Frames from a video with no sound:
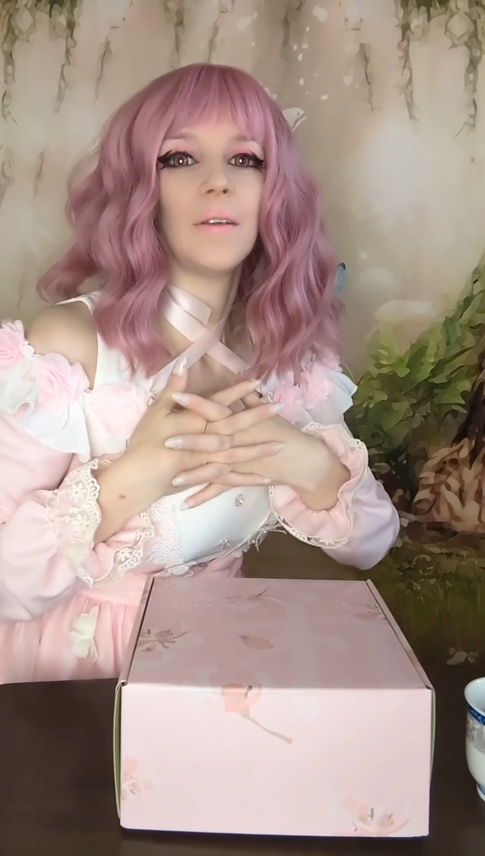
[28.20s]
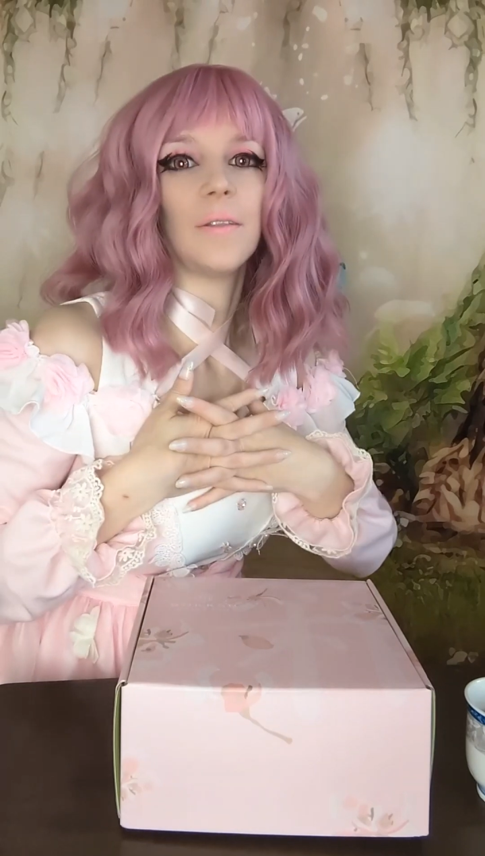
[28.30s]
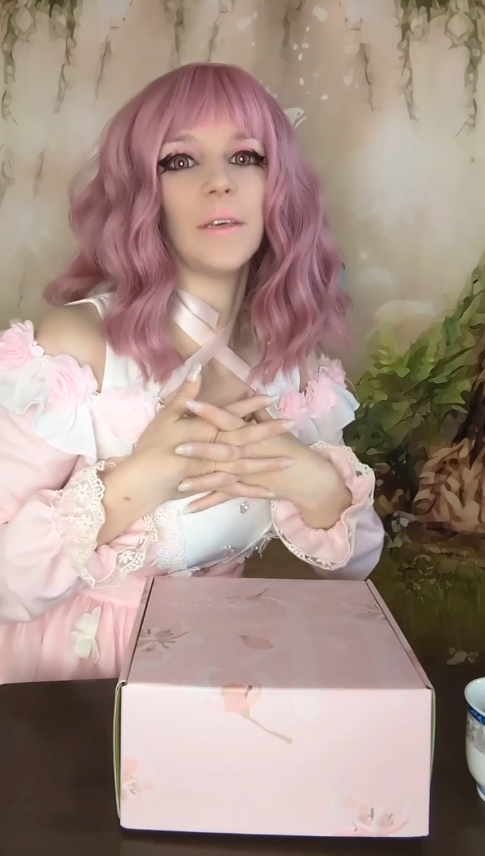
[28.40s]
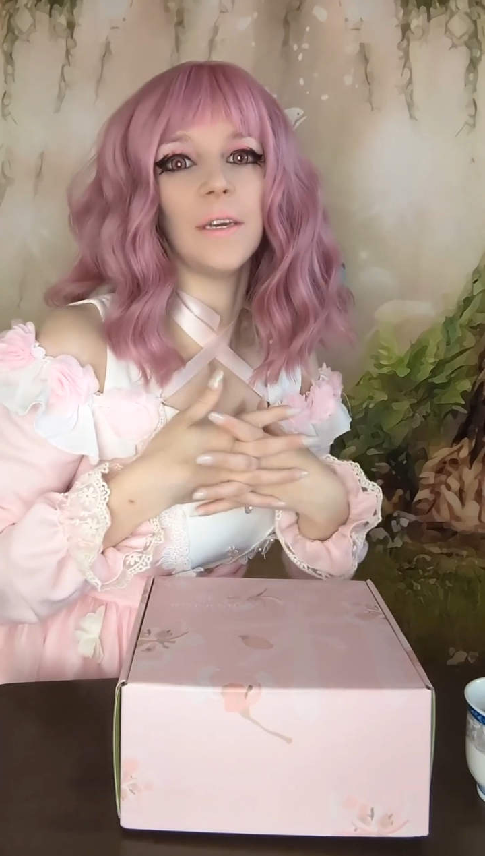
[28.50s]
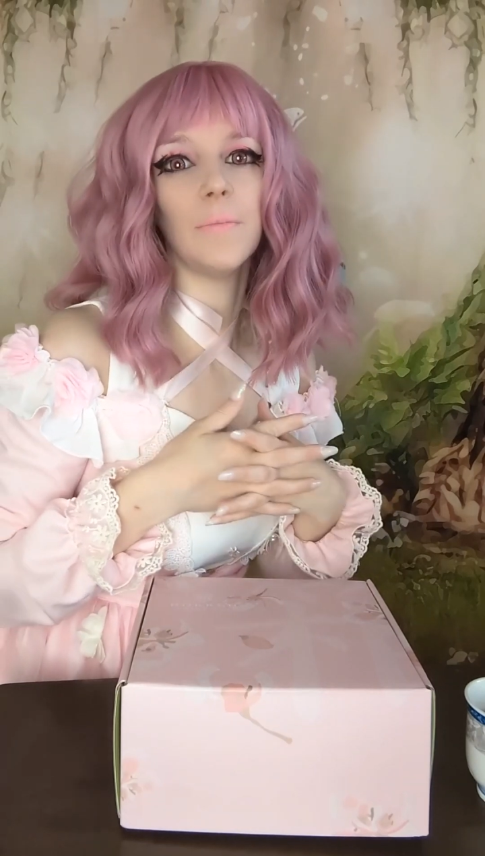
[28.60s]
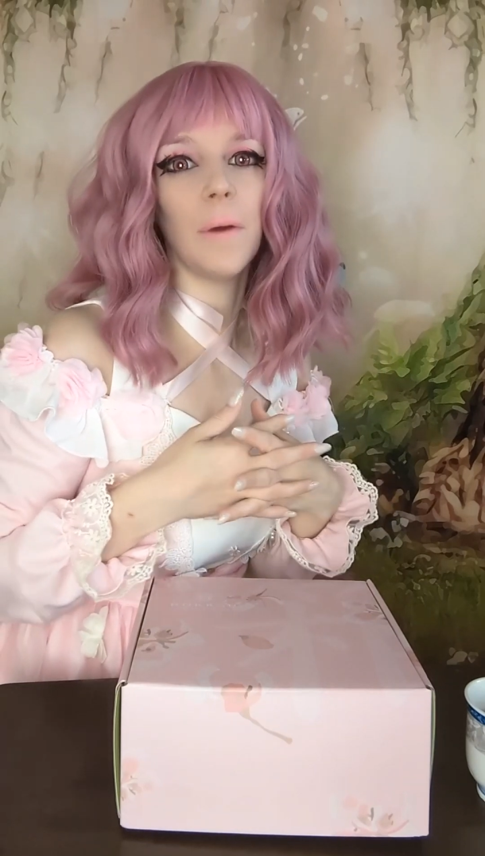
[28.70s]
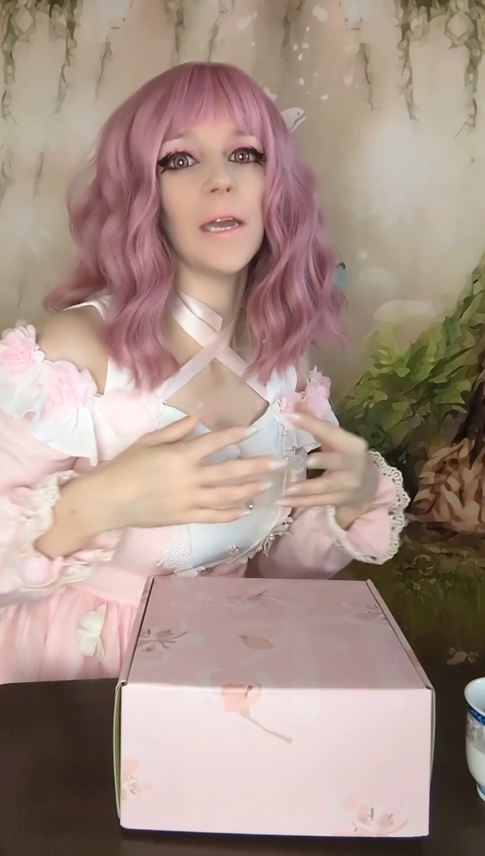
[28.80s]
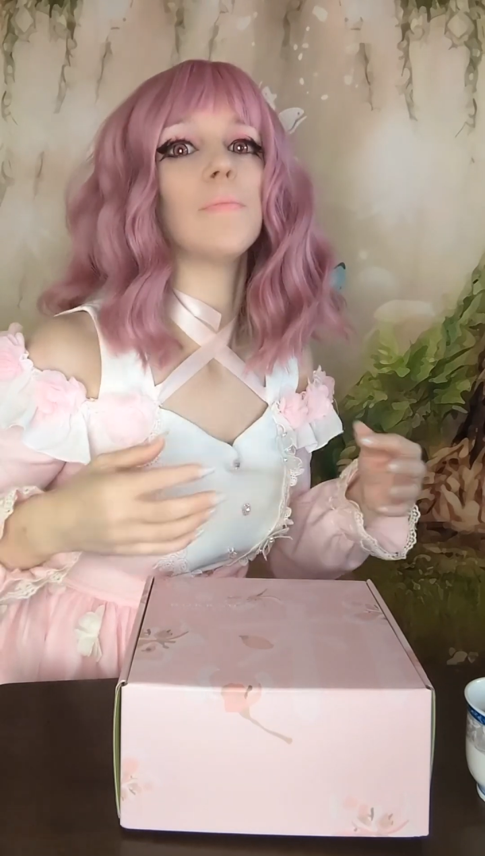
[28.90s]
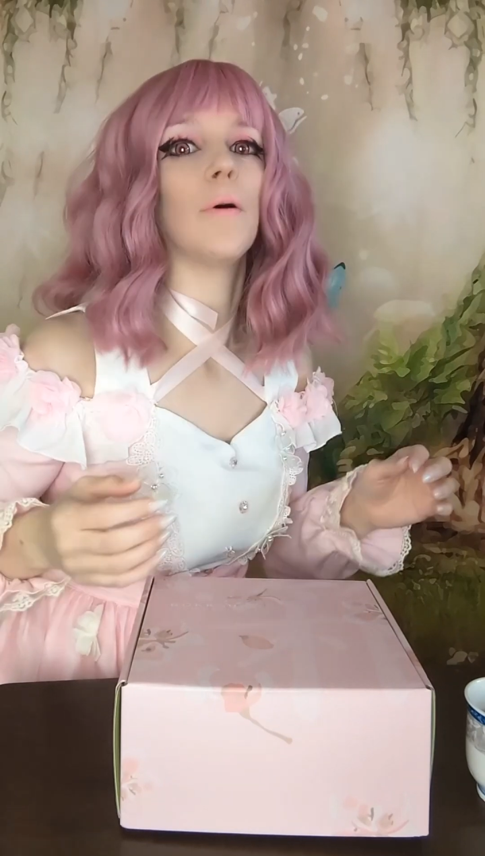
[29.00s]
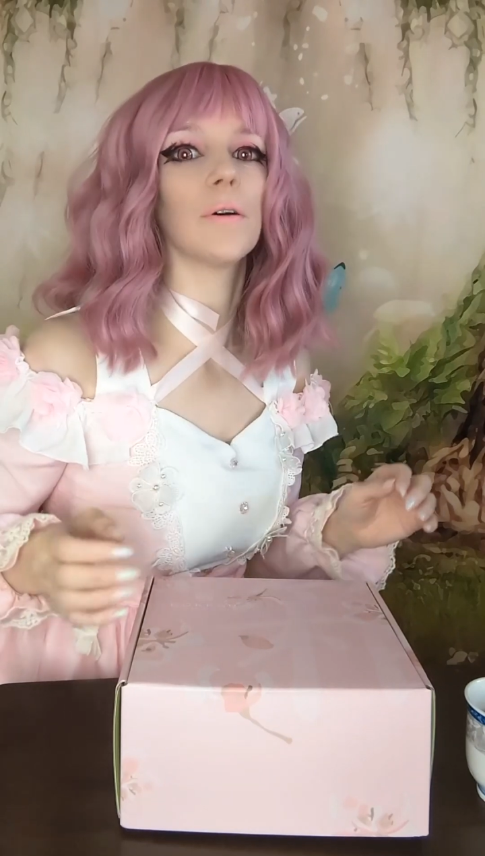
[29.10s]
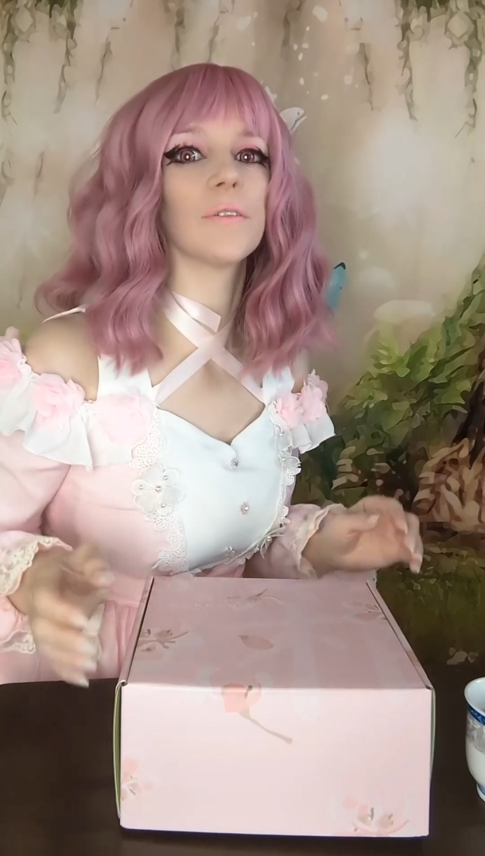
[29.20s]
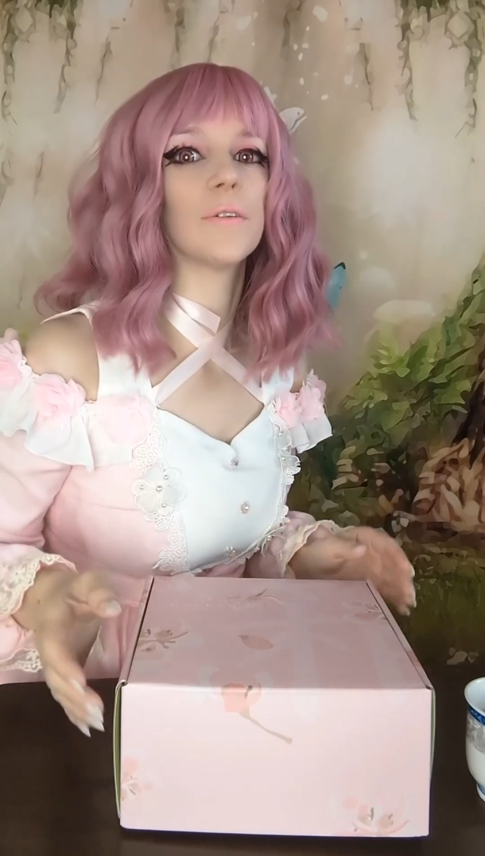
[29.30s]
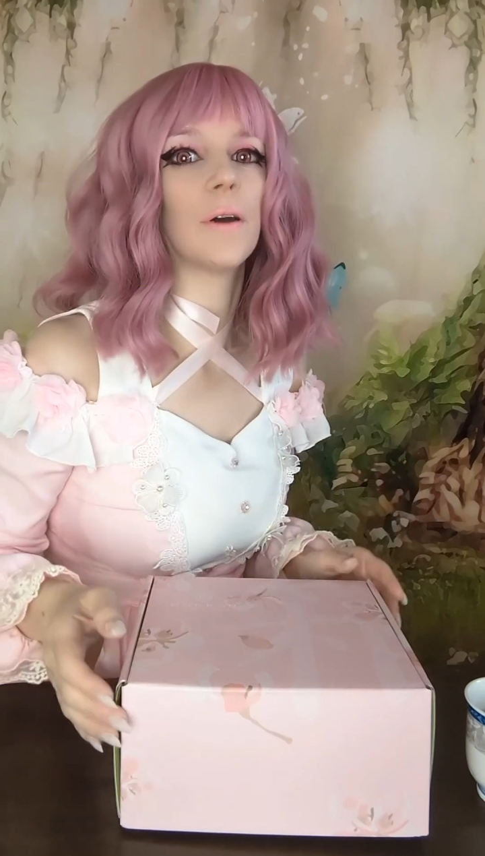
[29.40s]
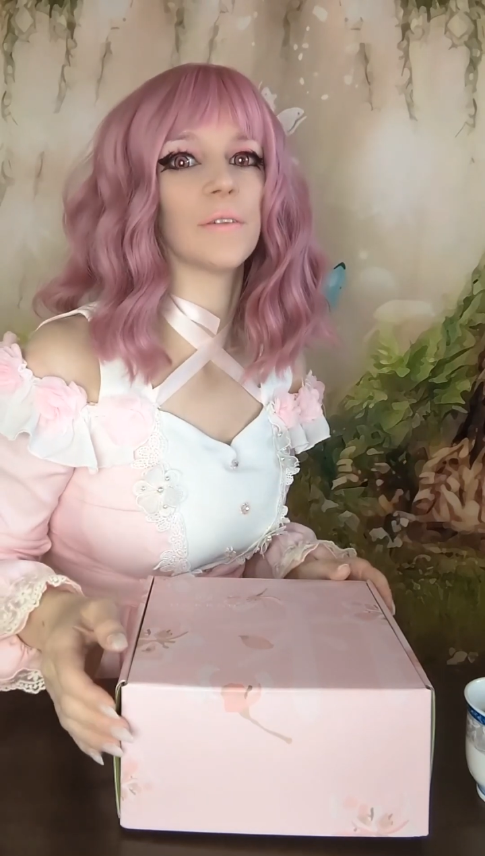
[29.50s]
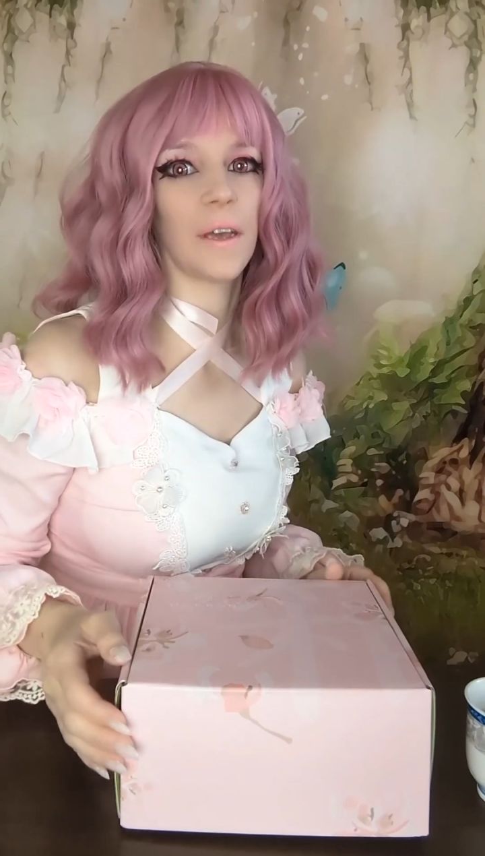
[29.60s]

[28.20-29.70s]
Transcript: The May Bokksu has